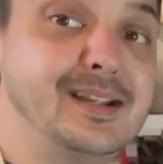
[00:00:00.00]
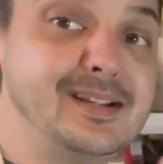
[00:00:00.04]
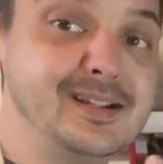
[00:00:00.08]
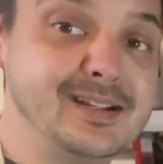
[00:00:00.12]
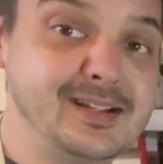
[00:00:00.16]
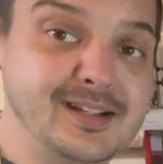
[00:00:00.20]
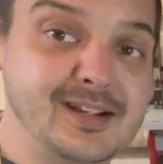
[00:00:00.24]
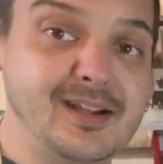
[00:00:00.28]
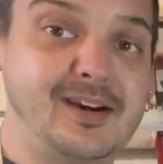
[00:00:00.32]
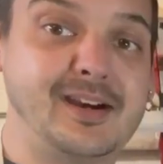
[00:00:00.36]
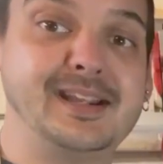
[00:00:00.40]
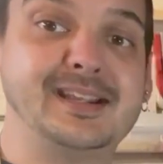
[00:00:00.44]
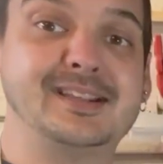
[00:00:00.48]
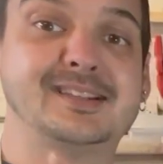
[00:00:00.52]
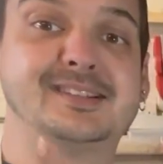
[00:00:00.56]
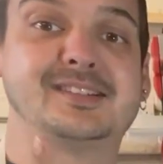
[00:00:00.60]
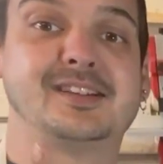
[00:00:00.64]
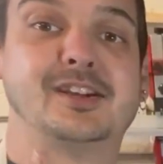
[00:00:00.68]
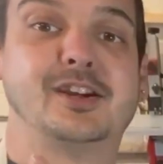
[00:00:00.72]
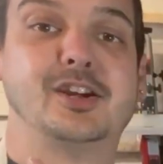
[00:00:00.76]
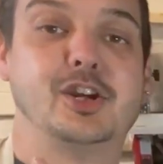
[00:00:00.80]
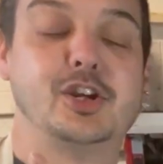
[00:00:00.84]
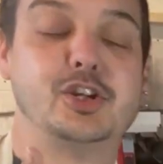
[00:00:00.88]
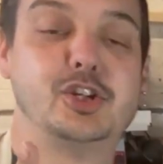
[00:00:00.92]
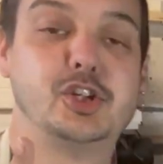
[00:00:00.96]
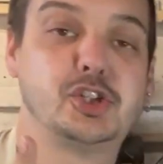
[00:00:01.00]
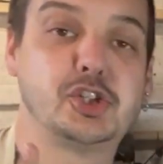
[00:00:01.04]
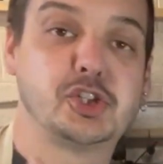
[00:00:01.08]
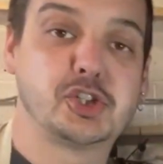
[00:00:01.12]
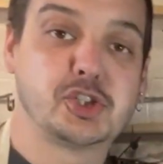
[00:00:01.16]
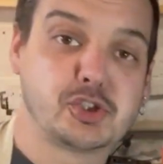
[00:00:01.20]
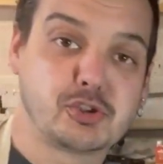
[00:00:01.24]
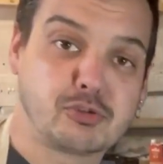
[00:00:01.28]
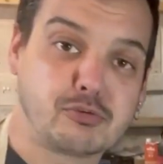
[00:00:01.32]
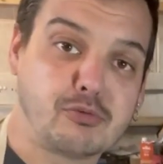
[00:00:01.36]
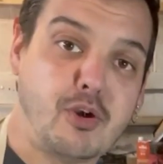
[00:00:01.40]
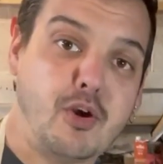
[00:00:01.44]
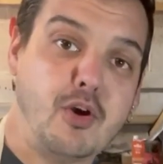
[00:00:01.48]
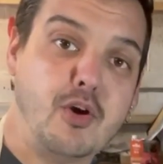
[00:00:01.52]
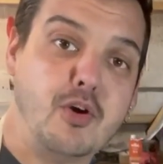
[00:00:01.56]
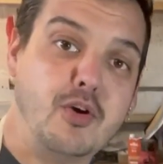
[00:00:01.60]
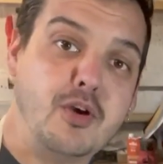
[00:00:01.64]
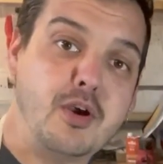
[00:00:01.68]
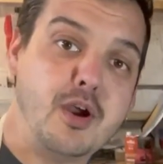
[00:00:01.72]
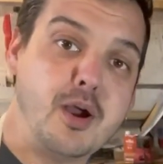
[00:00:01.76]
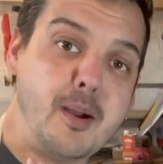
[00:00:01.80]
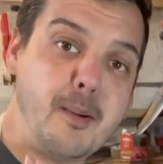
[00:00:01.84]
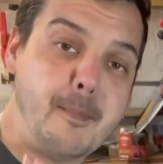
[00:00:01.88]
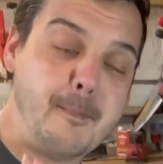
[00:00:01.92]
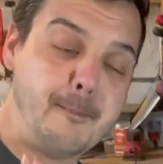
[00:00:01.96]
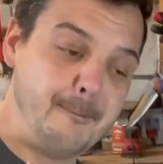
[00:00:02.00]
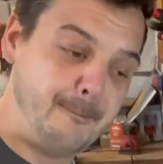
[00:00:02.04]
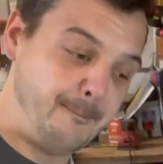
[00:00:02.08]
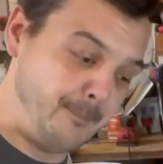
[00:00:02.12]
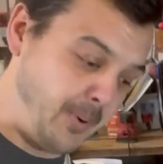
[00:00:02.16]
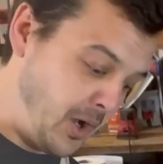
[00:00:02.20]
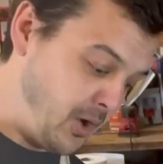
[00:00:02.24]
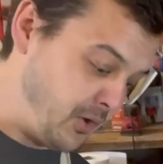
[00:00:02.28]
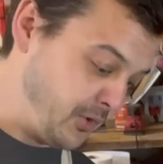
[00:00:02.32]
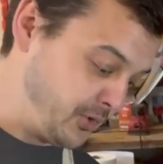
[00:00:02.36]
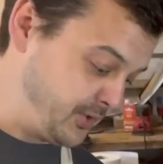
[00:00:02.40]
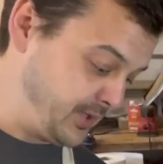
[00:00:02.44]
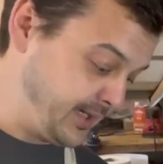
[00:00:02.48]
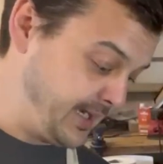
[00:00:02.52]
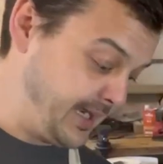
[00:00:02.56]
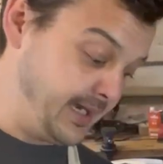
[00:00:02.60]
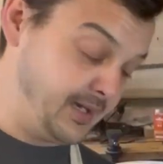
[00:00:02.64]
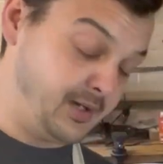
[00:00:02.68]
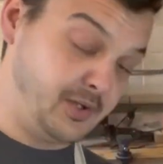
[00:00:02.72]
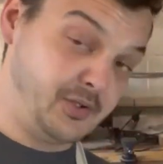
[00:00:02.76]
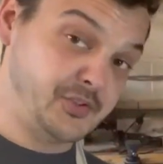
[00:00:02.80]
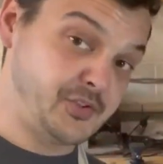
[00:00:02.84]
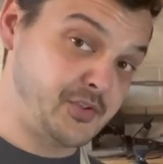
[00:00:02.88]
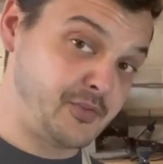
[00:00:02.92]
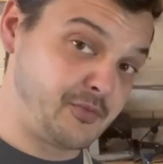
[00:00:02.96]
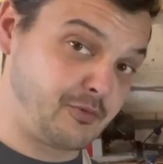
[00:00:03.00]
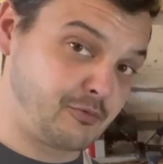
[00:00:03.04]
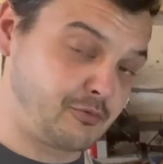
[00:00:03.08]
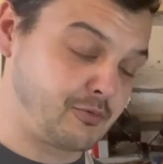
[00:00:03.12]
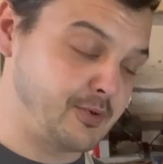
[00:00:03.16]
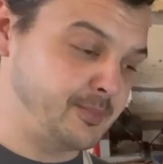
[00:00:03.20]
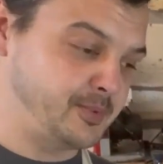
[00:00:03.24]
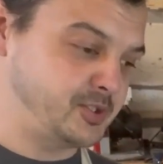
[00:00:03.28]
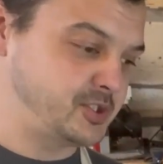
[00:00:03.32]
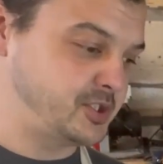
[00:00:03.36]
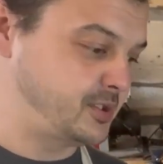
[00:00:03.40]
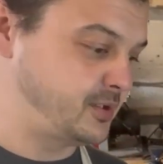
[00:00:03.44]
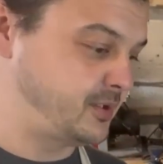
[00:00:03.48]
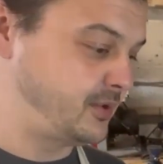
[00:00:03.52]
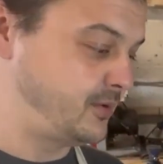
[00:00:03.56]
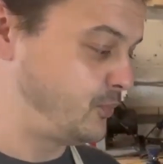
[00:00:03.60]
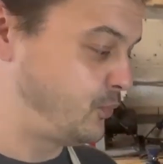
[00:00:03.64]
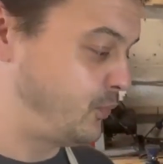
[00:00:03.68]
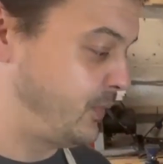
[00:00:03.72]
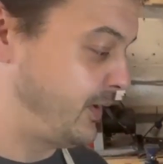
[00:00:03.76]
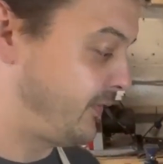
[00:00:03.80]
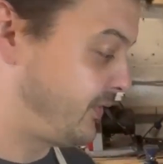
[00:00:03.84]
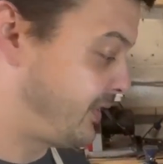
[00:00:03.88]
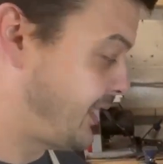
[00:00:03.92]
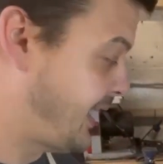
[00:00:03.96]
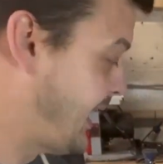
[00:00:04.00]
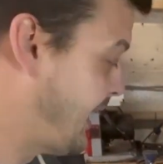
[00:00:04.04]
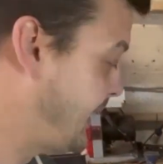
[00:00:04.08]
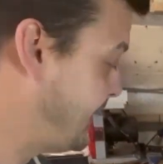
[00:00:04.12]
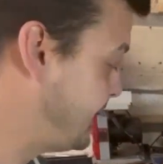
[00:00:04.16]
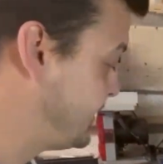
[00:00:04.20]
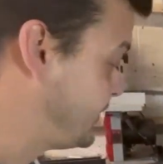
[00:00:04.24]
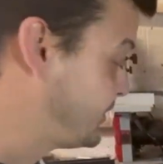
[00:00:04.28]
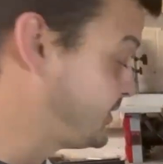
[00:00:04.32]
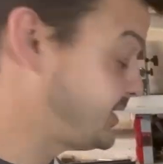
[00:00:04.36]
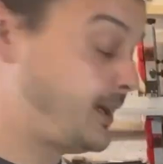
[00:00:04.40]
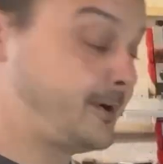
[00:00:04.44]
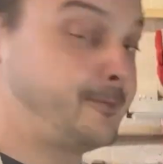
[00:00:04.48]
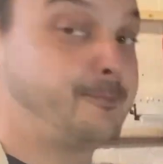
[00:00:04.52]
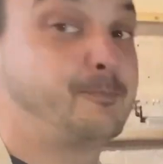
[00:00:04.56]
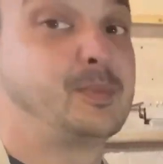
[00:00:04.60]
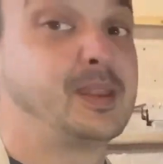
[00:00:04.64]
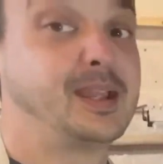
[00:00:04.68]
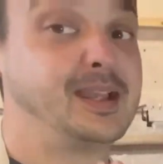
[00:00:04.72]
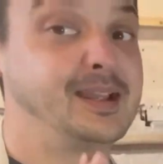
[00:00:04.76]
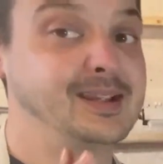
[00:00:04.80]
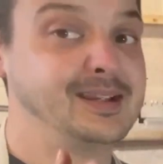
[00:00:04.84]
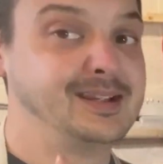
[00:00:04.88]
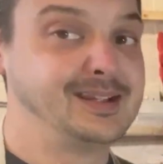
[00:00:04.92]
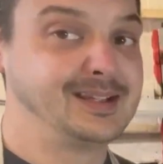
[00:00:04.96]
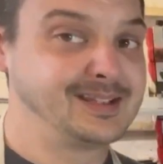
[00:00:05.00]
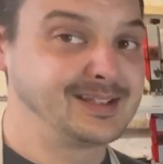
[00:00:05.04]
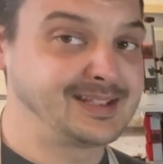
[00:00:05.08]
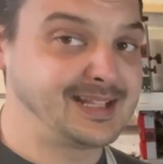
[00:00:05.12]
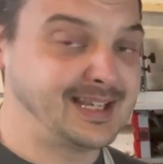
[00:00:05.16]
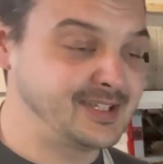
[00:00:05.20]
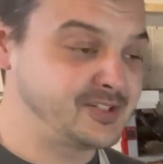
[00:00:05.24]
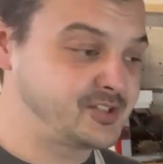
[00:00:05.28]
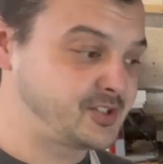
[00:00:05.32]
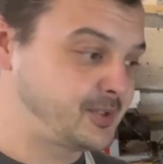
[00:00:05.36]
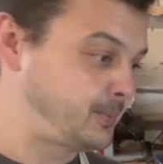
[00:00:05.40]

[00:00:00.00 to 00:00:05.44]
nice strong bond. You get lots of gription with that. So that's the